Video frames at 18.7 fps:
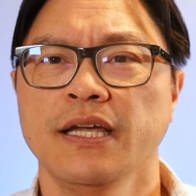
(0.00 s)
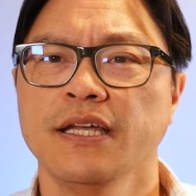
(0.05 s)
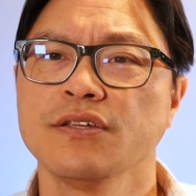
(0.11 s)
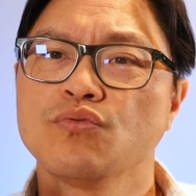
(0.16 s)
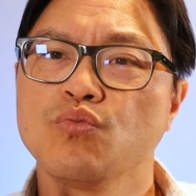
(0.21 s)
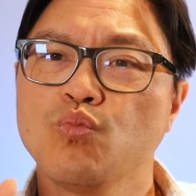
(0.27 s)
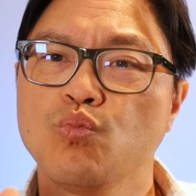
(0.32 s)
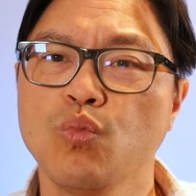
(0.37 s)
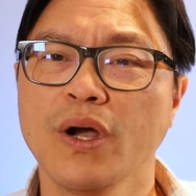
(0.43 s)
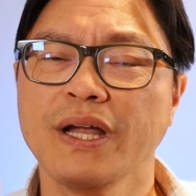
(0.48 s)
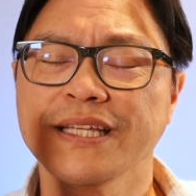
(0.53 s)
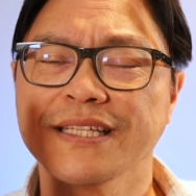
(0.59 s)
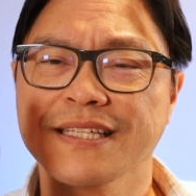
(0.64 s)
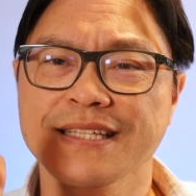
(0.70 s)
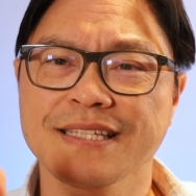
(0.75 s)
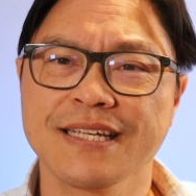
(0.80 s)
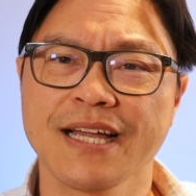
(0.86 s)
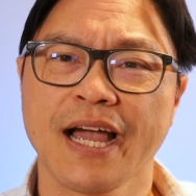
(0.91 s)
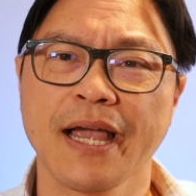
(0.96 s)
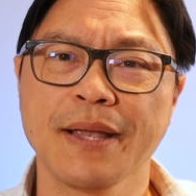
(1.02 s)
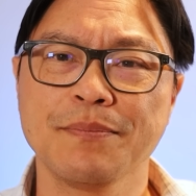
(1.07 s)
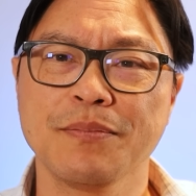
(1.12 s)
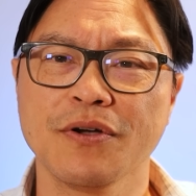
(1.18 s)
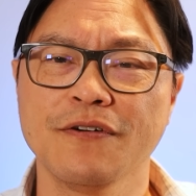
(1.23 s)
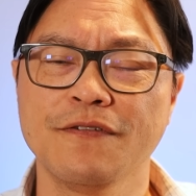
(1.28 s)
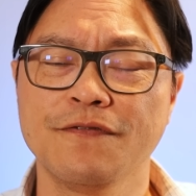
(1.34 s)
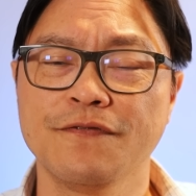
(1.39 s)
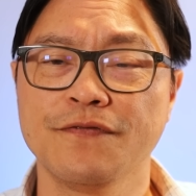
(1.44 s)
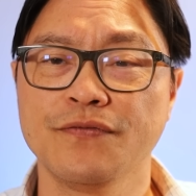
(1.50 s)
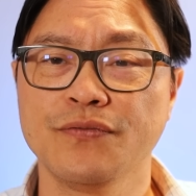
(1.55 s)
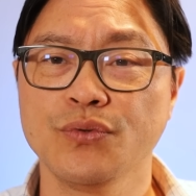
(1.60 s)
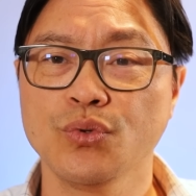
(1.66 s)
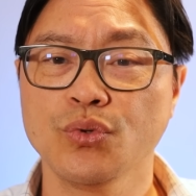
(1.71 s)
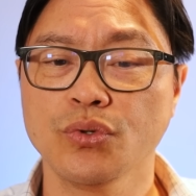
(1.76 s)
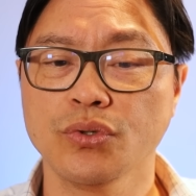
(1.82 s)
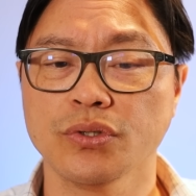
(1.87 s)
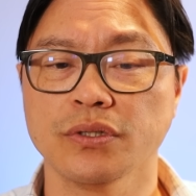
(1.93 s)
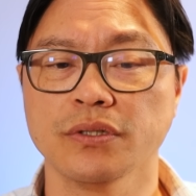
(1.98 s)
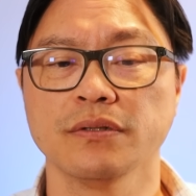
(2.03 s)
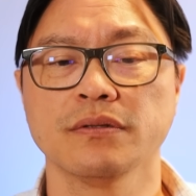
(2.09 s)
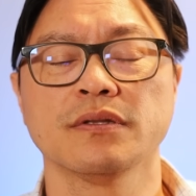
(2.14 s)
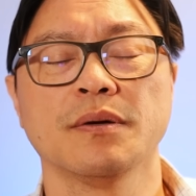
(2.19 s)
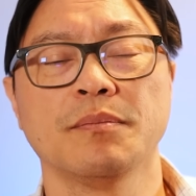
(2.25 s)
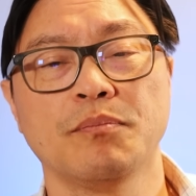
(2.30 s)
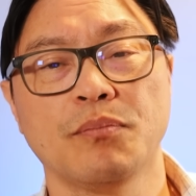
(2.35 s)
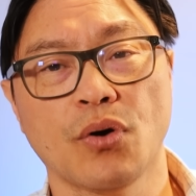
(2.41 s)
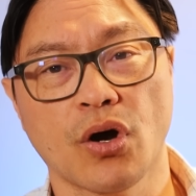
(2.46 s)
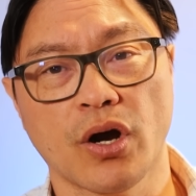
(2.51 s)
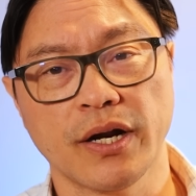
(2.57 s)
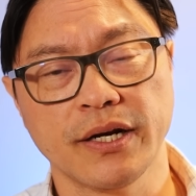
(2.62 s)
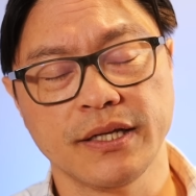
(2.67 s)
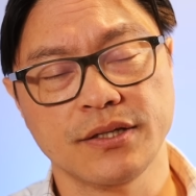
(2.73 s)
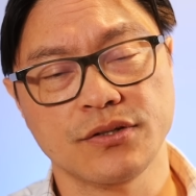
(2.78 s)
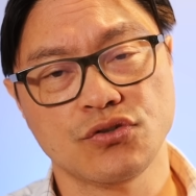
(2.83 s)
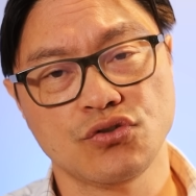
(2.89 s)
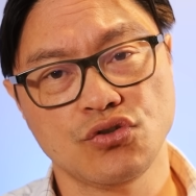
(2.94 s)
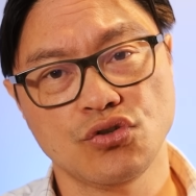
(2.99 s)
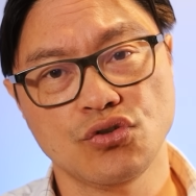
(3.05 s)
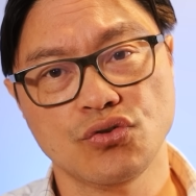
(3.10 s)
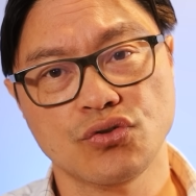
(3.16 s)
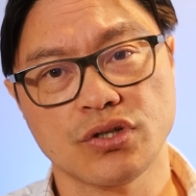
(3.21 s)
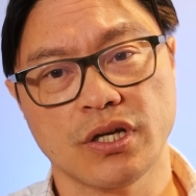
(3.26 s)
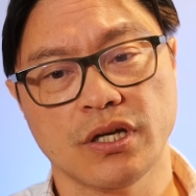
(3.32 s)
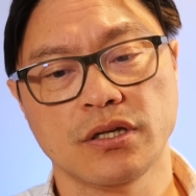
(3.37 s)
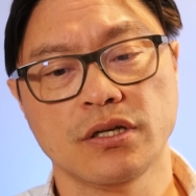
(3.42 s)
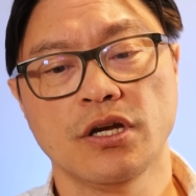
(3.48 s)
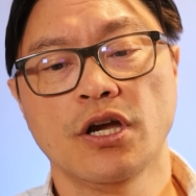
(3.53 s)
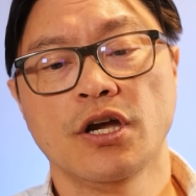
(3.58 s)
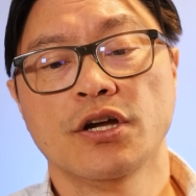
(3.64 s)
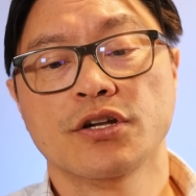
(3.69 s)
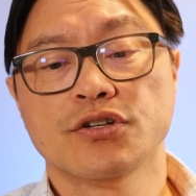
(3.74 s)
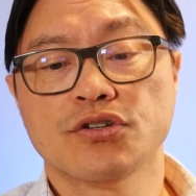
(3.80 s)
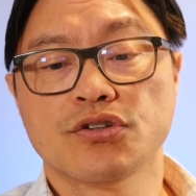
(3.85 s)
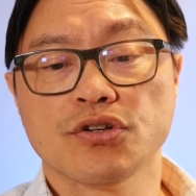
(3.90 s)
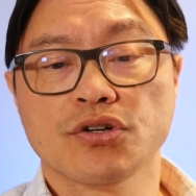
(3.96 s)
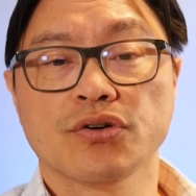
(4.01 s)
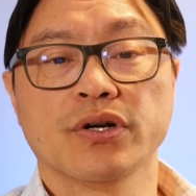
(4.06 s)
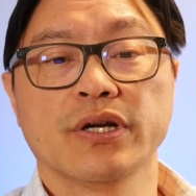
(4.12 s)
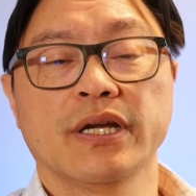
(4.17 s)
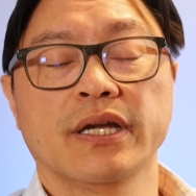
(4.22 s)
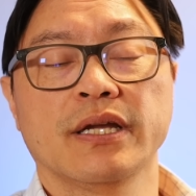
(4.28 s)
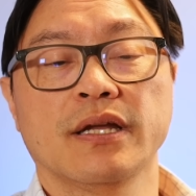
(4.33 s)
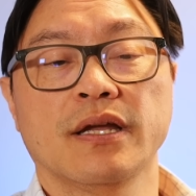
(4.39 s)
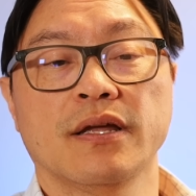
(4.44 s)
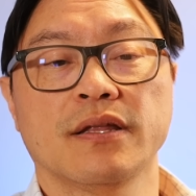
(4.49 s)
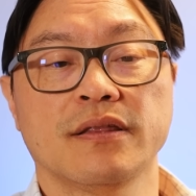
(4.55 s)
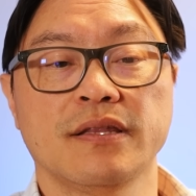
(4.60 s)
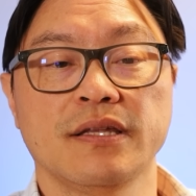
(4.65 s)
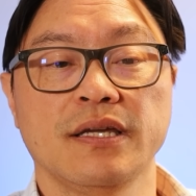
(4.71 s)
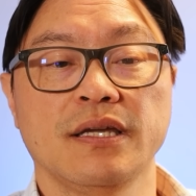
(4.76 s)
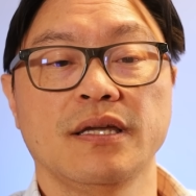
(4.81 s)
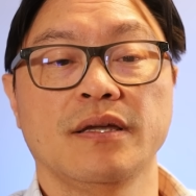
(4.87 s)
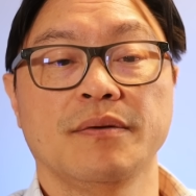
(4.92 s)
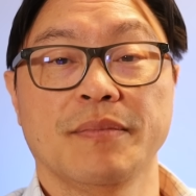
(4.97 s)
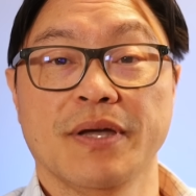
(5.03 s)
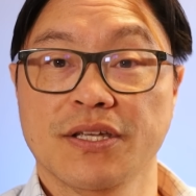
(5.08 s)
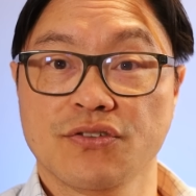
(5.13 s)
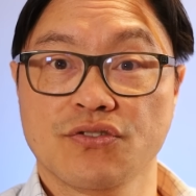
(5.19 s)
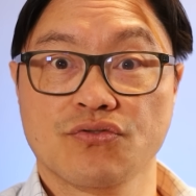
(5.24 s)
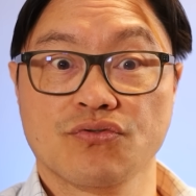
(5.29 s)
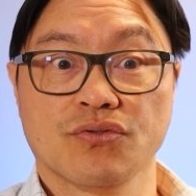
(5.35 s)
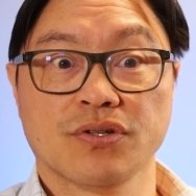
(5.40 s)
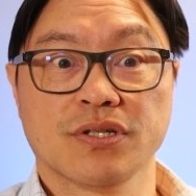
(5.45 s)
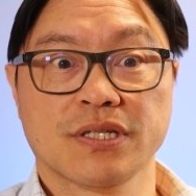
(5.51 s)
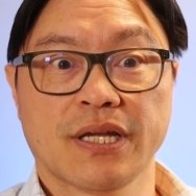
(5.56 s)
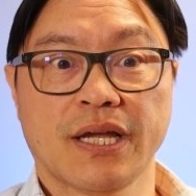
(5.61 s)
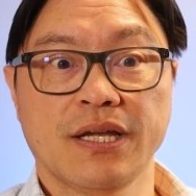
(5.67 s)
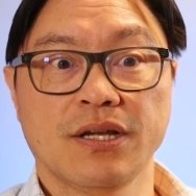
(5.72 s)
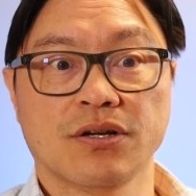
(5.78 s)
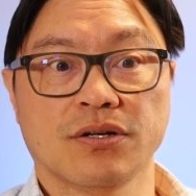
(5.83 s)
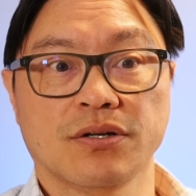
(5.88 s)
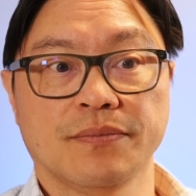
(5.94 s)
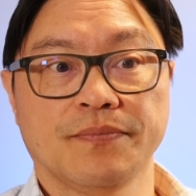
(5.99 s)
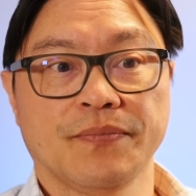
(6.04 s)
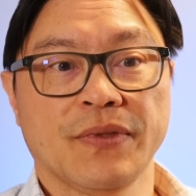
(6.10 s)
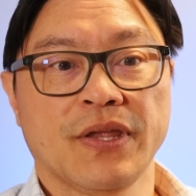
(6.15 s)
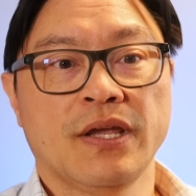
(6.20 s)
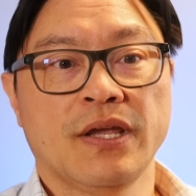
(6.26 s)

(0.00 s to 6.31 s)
is what type of fuel the body is using during the menstrual cycle.